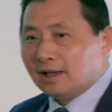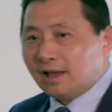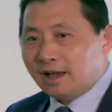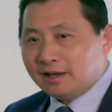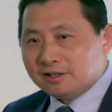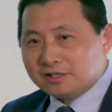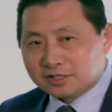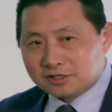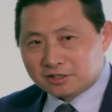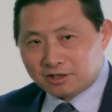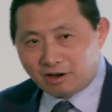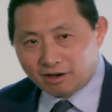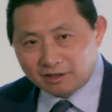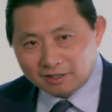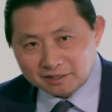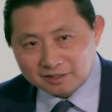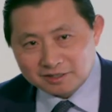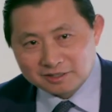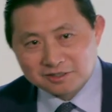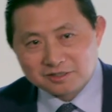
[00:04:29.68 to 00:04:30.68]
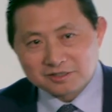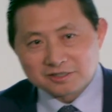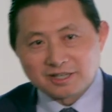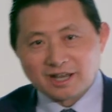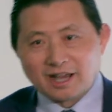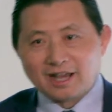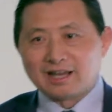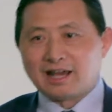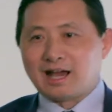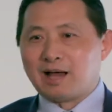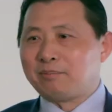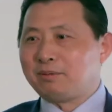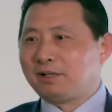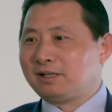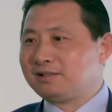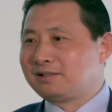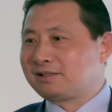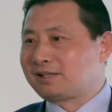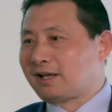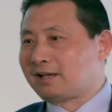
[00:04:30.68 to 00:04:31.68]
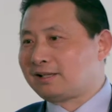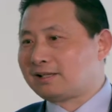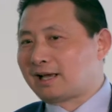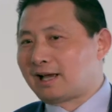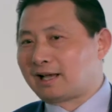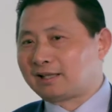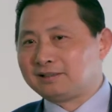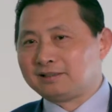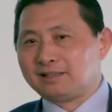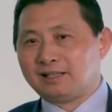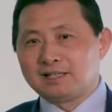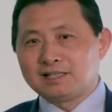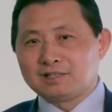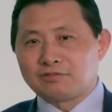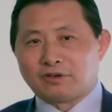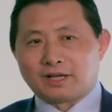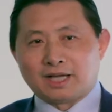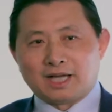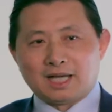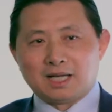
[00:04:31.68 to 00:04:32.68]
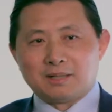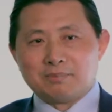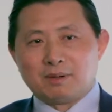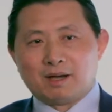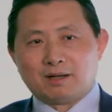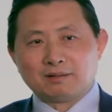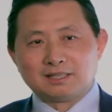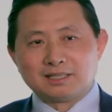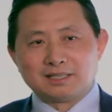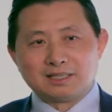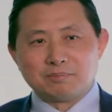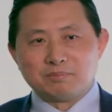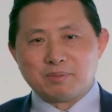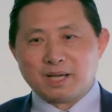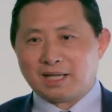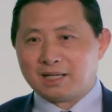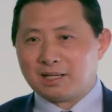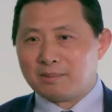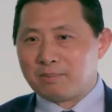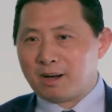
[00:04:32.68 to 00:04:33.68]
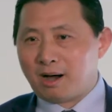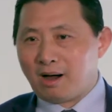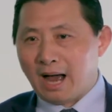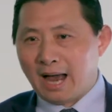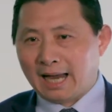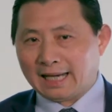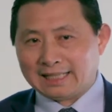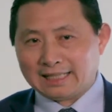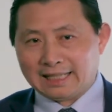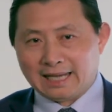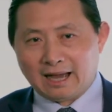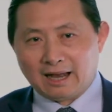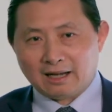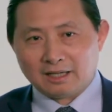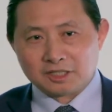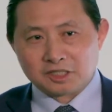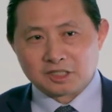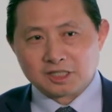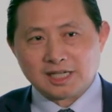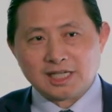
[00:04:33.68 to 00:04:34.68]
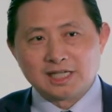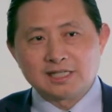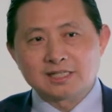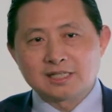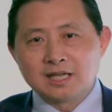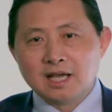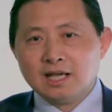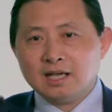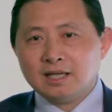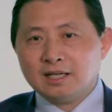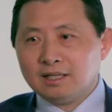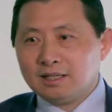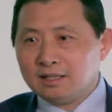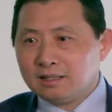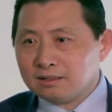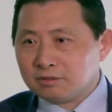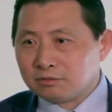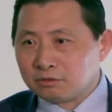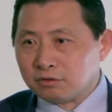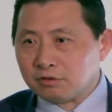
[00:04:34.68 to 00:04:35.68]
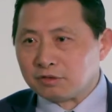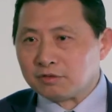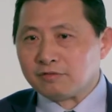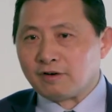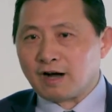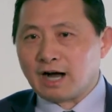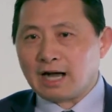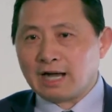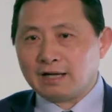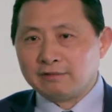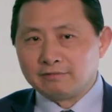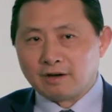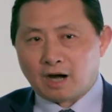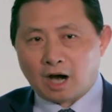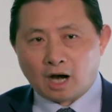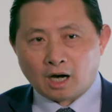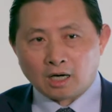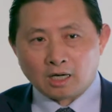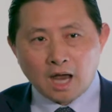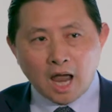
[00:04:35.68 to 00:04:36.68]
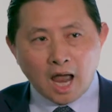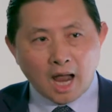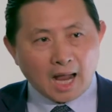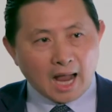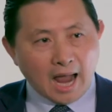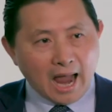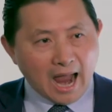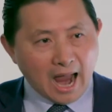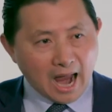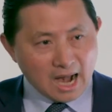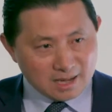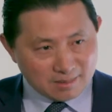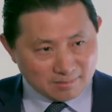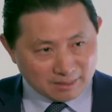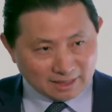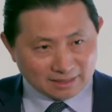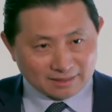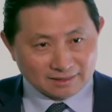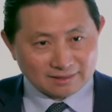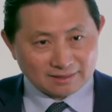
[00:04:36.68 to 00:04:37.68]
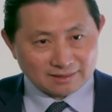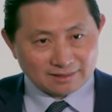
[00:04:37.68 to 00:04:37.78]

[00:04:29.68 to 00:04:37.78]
and started to stand up and say that, let's forget about the debate about ideology, let's revive our economy.